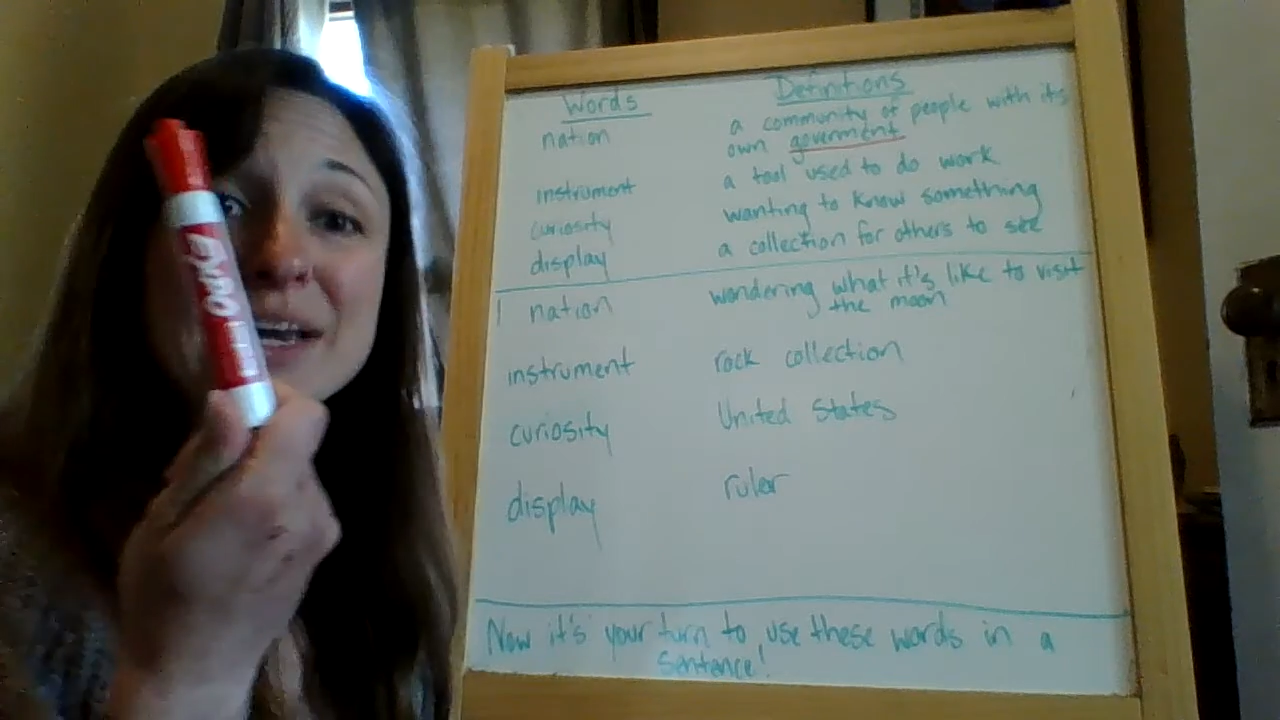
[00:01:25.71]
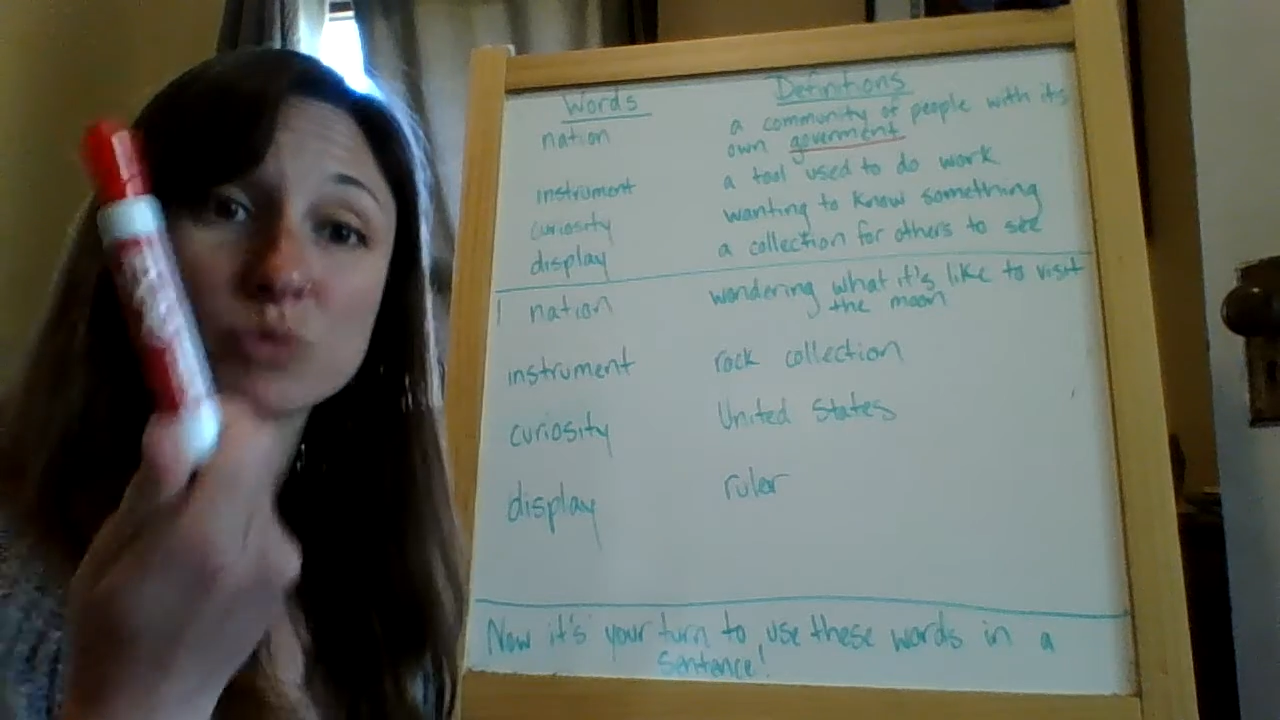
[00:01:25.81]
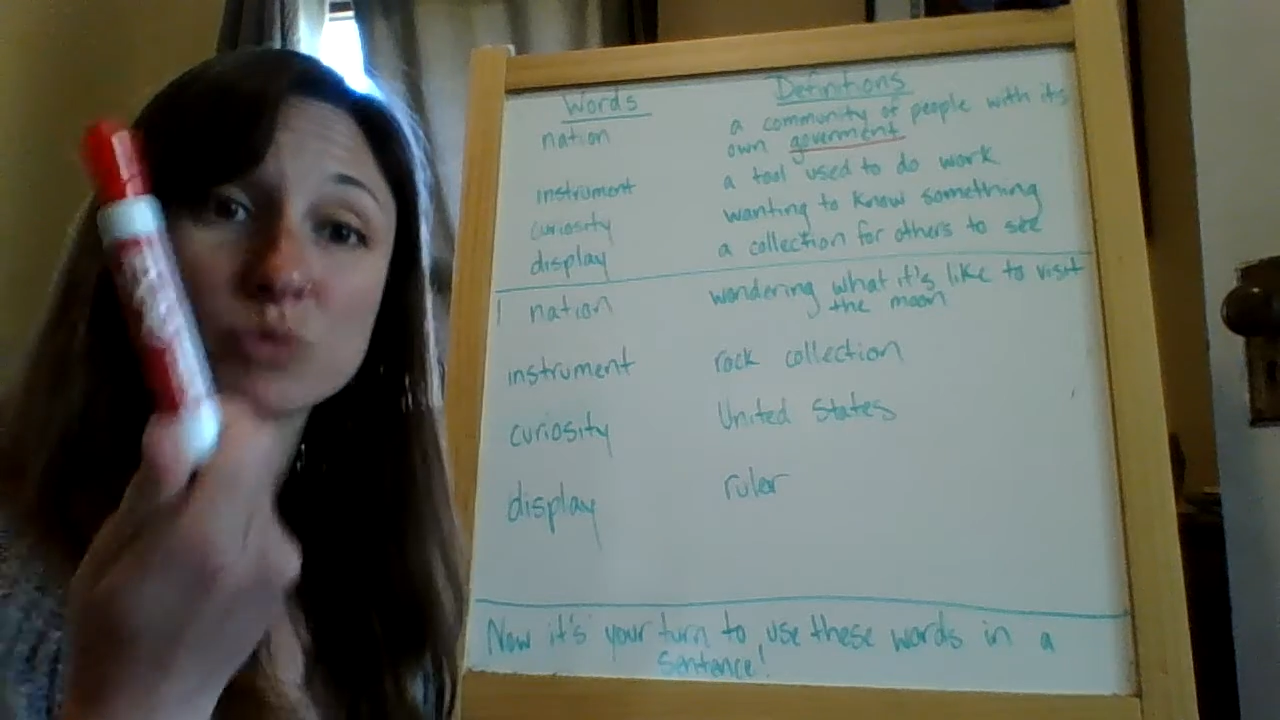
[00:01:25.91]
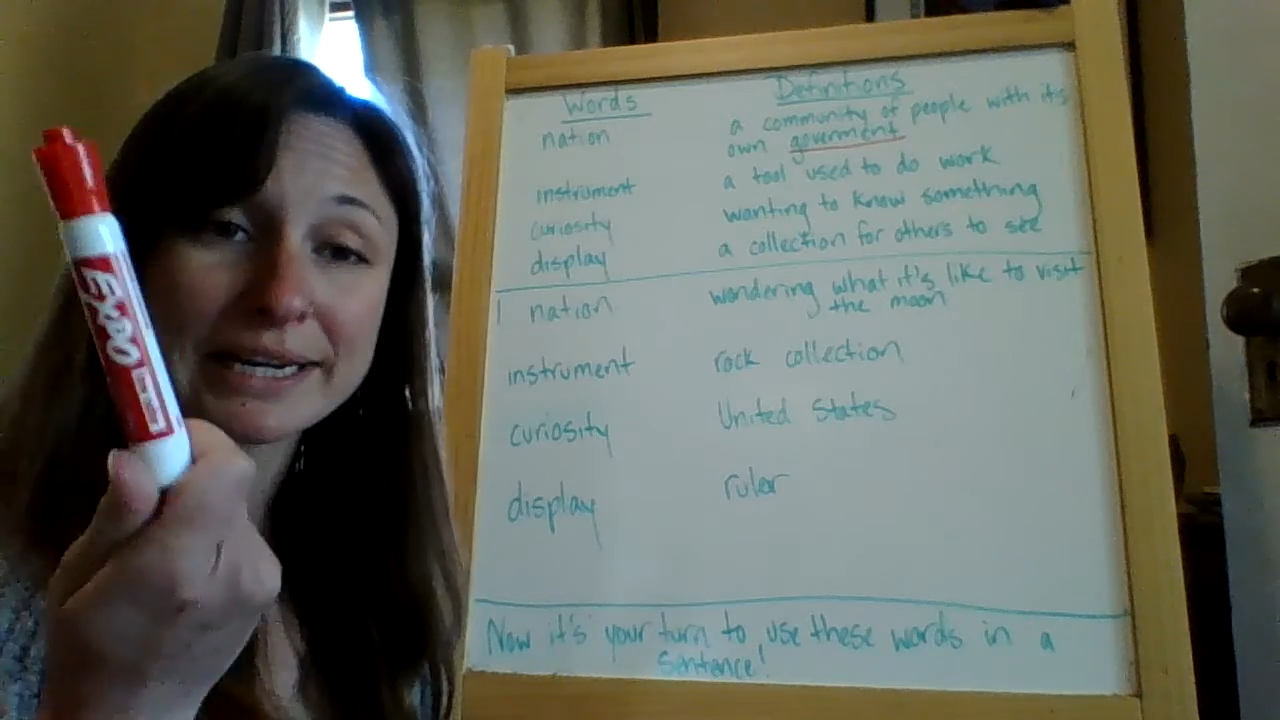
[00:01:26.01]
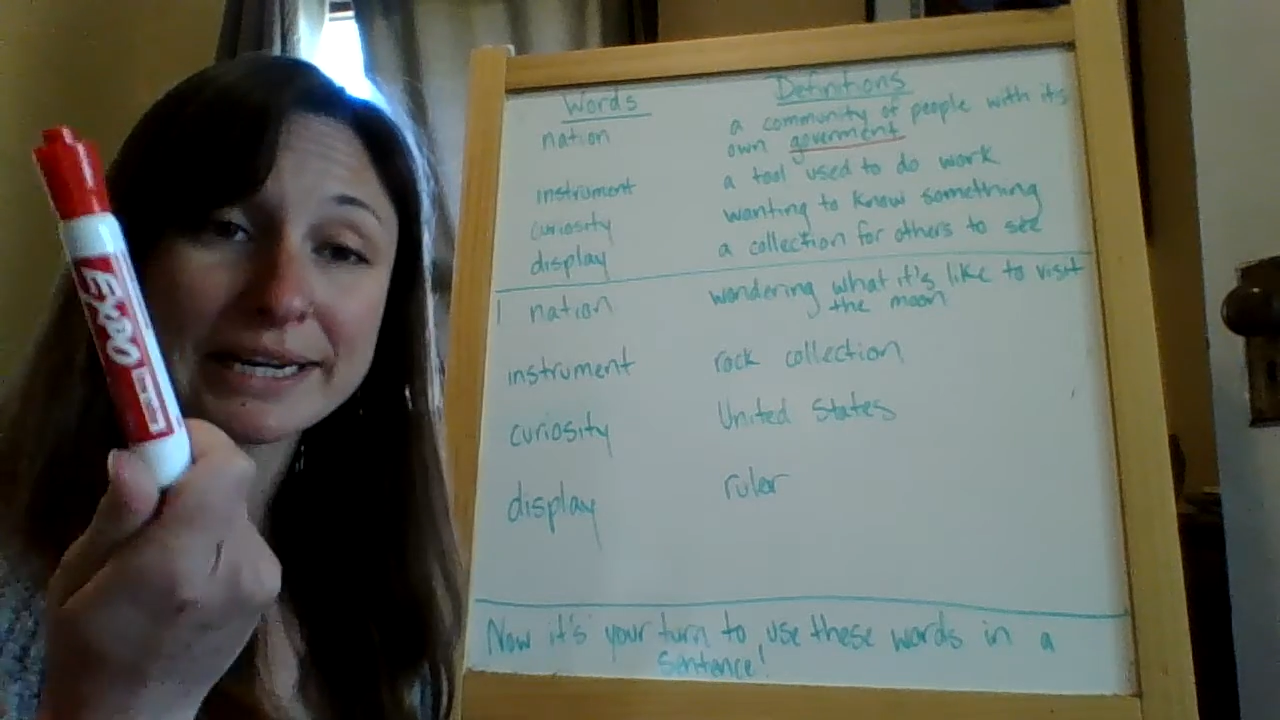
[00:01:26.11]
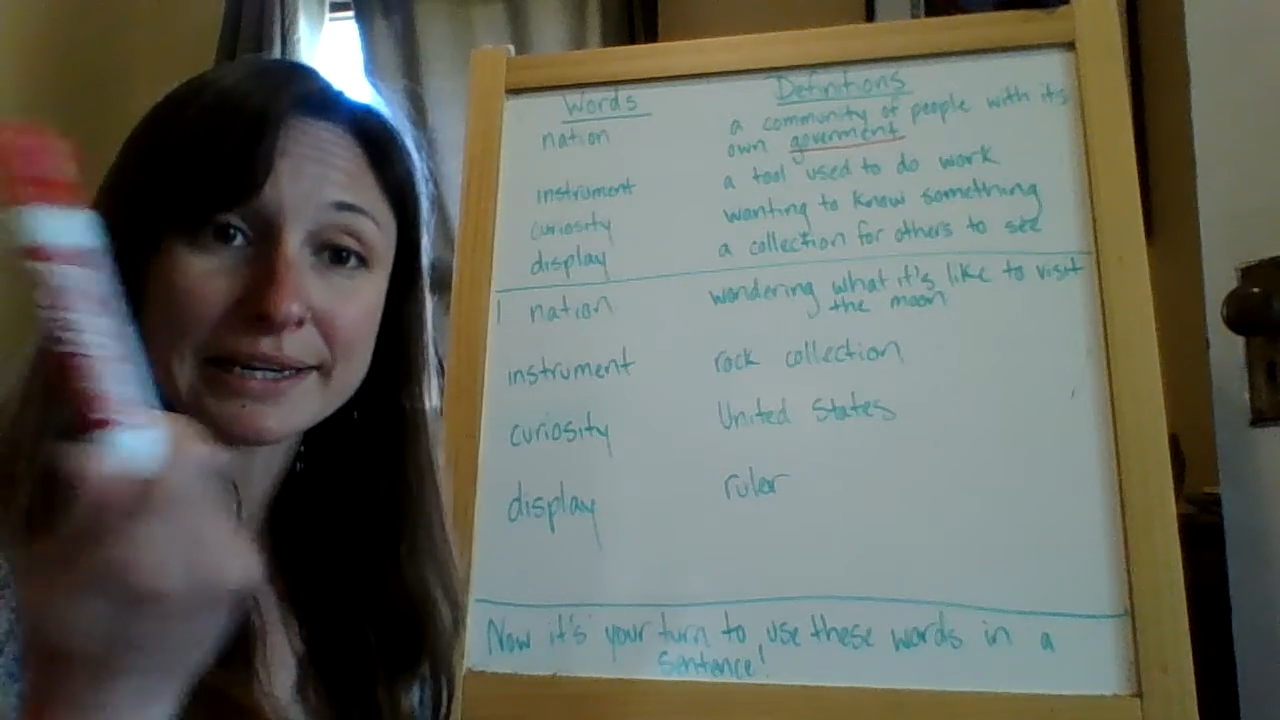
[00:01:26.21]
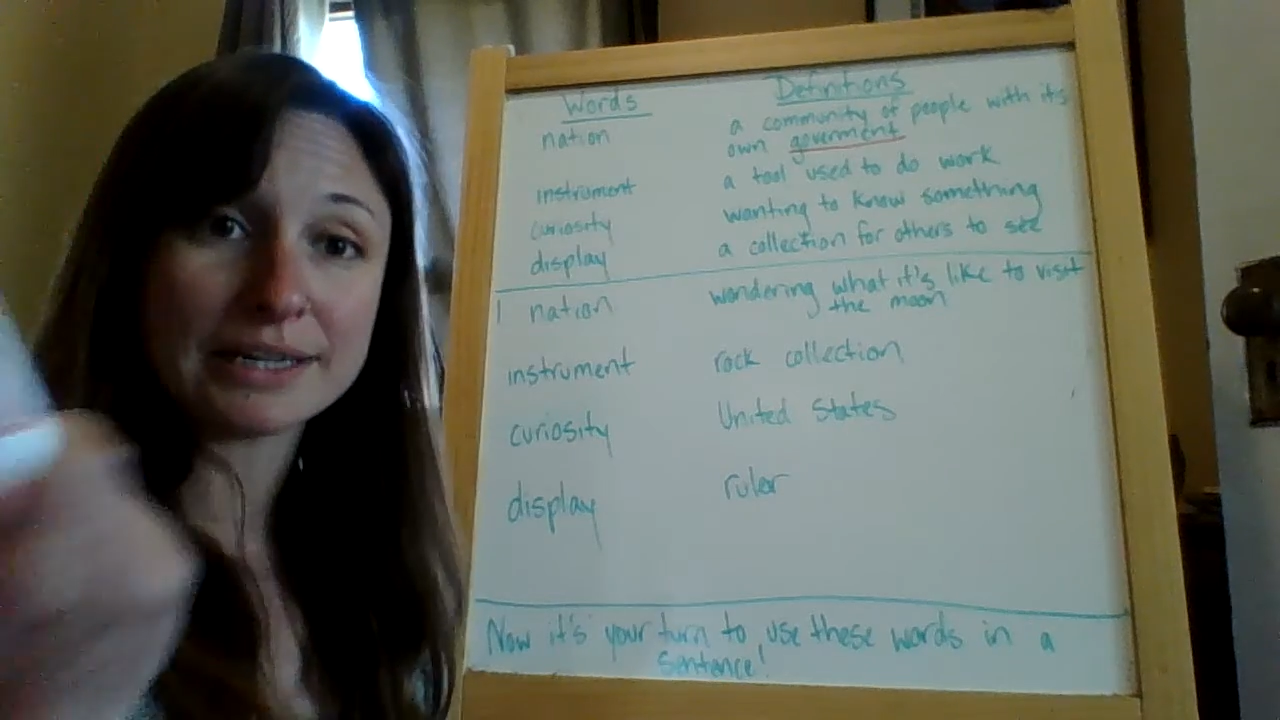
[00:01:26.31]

writing